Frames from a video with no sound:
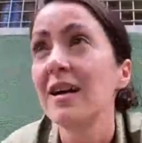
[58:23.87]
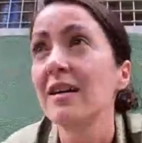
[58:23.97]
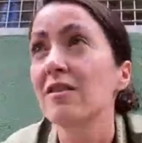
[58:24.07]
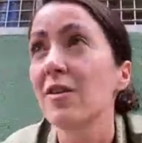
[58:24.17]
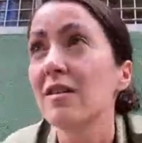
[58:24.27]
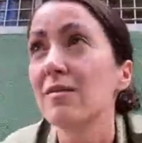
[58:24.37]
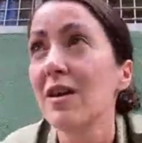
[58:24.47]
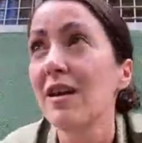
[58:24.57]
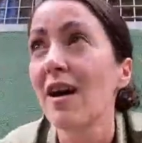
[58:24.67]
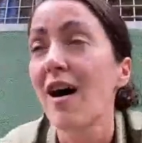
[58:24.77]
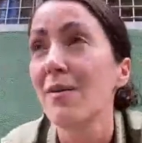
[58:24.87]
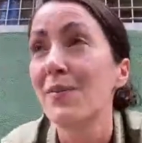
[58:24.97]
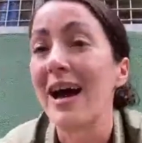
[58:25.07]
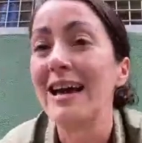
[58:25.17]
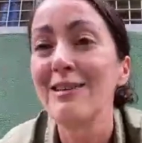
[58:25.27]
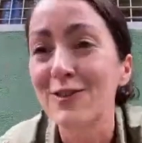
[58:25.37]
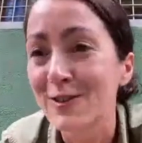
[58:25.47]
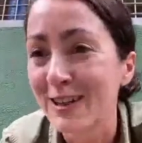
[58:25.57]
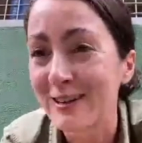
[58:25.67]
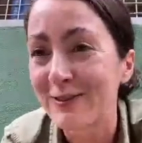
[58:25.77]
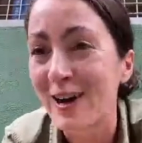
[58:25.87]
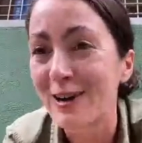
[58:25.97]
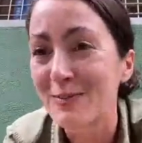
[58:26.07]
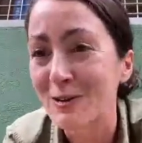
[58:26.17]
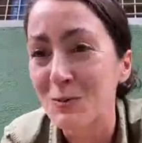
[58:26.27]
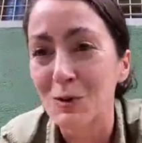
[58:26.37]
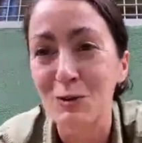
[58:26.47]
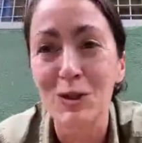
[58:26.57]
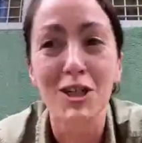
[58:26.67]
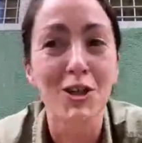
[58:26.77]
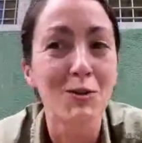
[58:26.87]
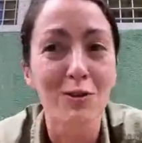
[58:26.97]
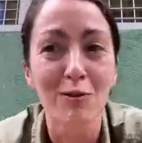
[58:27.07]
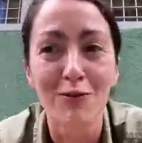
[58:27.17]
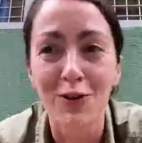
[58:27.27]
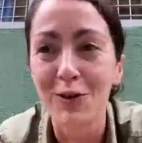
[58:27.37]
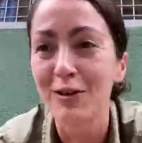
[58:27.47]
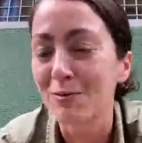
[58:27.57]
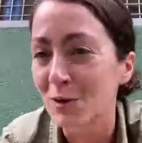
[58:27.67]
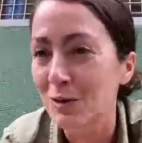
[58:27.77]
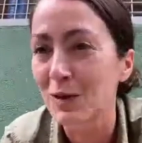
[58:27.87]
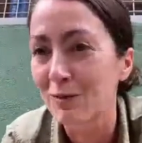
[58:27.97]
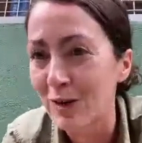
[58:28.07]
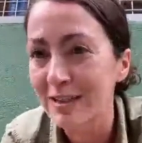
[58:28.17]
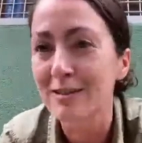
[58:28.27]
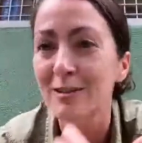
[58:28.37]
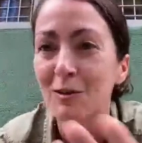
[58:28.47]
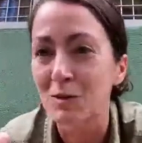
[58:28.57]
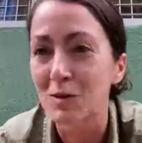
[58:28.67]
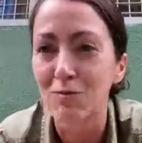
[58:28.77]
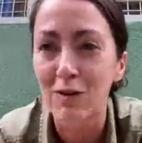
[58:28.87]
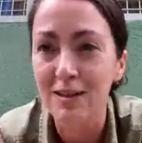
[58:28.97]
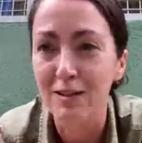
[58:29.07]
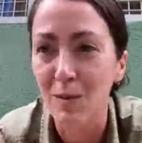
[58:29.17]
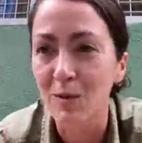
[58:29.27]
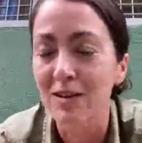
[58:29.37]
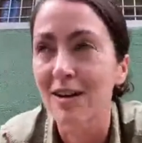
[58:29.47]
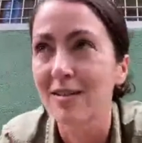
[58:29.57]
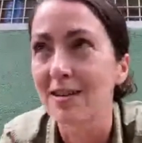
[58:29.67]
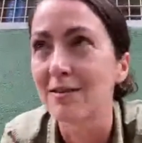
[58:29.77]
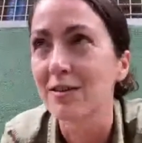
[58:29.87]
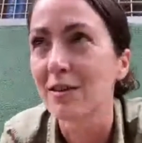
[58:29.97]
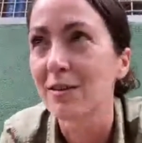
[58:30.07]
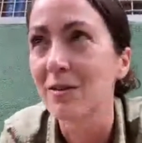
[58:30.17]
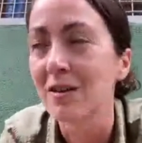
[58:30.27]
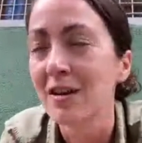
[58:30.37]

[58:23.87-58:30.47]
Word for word: it's going to be our behavioral environment what do we choose to avoid and what do we risk or risk exposing ourselves to